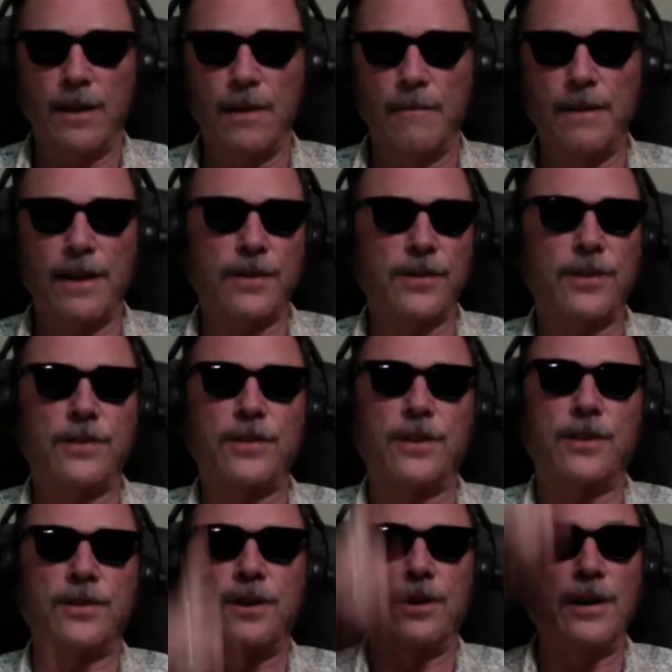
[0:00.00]
because it's
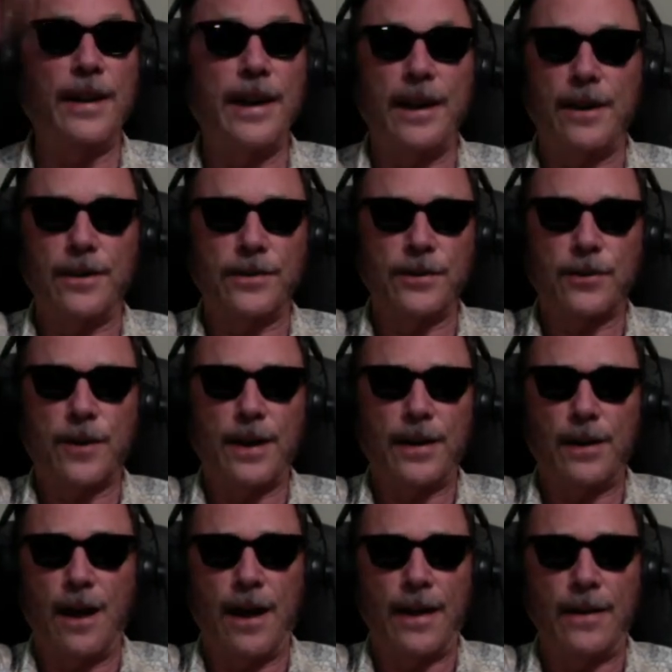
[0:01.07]
just a linear straight
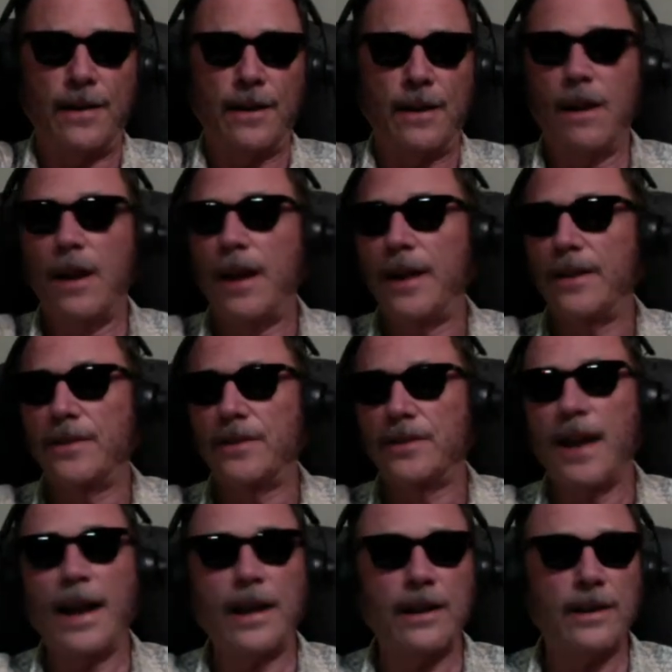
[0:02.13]
line,
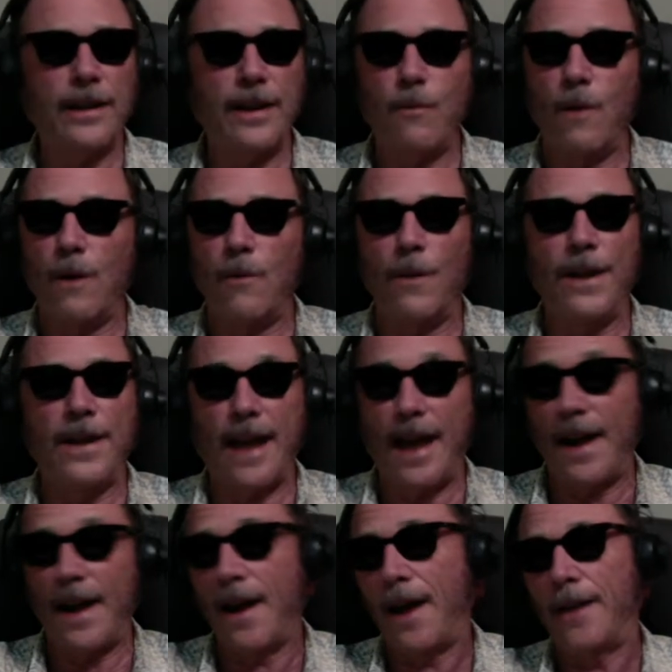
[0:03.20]
exactly what we
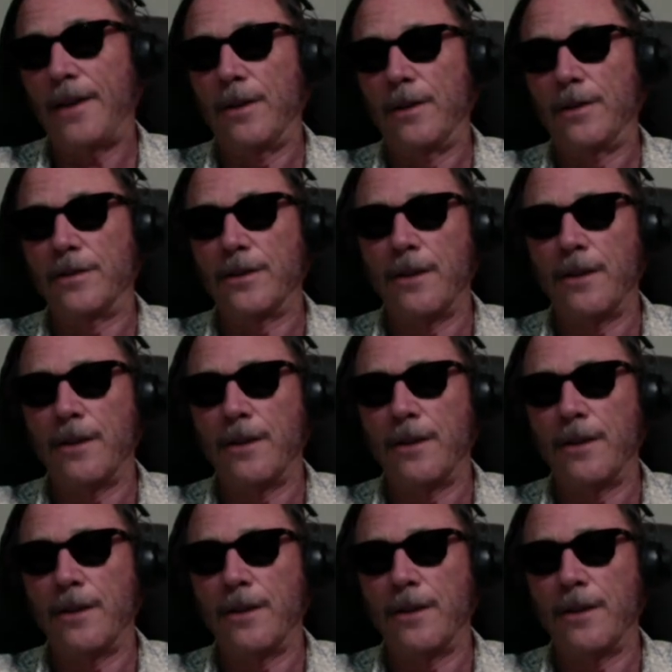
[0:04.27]
cannot use.